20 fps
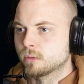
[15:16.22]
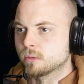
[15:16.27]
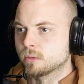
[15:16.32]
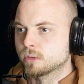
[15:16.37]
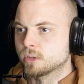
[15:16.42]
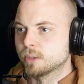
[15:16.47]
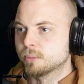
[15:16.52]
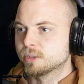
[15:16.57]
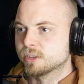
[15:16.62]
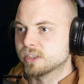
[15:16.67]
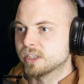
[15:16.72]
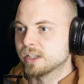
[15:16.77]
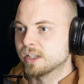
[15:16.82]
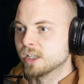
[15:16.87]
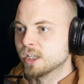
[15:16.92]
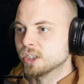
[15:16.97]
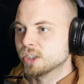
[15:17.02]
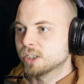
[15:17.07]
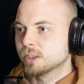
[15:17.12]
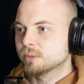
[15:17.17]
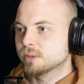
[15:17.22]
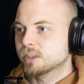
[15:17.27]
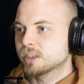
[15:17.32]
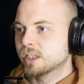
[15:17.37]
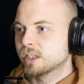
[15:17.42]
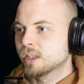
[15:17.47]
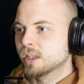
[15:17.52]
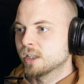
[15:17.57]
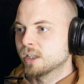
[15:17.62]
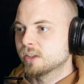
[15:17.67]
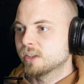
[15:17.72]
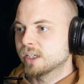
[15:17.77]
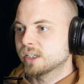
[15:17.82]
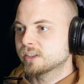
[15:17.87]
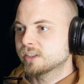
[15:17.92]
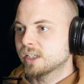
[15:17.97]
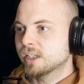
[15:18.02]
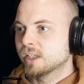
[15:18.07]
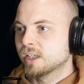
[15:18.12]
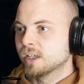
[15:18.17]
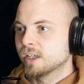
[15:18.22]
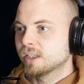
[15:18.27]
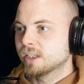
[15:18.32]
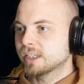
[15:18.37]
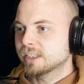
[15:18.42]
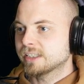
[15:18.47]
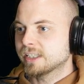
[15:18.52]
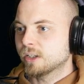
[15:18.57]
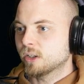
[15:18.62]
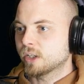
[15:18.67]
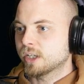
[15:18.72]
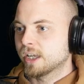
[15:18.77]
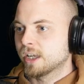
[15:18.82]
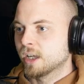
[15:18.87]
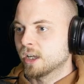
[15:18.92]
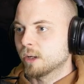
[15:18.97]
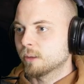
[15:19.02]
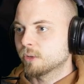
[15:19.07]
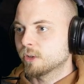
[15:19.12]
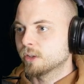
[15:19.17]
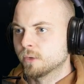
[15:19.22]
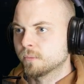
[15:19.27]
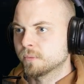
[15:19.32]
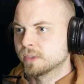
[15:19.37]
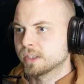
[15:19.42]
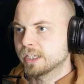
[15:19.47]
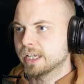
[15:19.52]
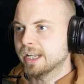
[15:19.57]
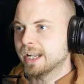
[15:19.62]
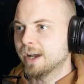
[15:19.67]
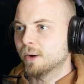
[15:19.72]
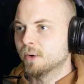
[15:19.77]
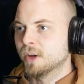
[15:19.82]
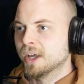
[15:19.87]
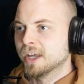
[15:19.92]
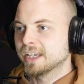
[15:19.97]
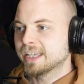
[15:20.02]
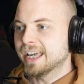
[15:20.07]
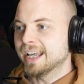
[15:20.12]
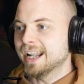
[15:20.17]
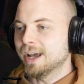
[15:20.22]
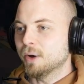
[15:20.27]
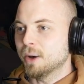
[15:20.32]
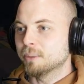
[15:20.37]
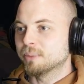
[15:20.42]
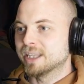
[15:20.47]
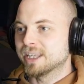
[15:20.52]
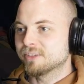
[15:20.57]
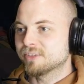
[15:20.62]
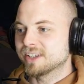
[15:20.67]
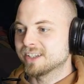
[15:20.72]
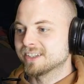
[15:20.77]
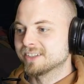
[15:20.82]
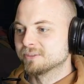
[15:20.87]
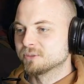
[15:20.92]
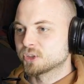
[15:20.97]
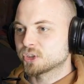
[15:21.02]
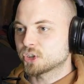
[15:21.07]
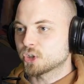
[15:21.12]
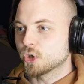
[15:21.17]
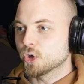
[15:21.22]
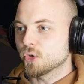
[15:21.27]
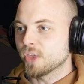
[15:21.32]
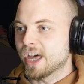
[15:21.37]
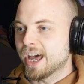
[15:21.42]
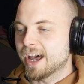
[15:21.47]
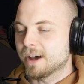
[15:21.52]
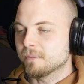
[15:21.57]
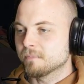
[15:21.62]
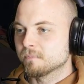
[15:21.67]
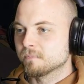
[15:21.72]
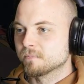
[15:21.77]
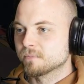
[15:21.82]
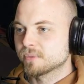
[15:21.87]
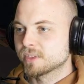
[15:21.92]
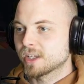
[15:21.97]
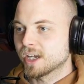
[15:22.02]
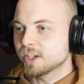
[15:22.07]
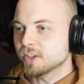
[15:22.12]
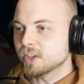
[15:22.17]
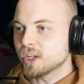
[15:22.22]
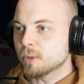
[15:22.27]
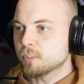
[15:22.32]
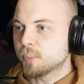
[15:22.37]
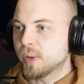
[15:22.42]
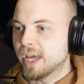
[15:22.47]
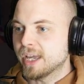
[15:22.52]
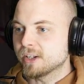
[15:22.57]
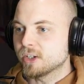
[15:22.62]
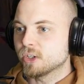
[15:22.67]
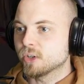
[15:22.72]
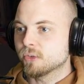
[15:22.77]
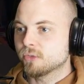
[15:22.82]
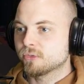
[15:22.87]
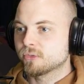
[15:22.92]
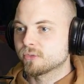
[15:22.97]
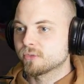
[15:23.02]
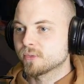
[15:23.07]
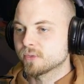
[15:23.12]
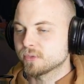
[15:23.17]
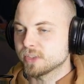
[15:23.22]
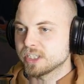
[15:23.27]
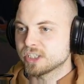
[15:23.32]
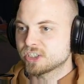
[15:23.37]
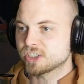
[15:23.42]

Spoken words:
Jims is dead. Jims is dead. Think's dead. Think's dead. Okay, I'm good. Get out. Get out, I'm leaving! Screw that! I don't get paid enough for this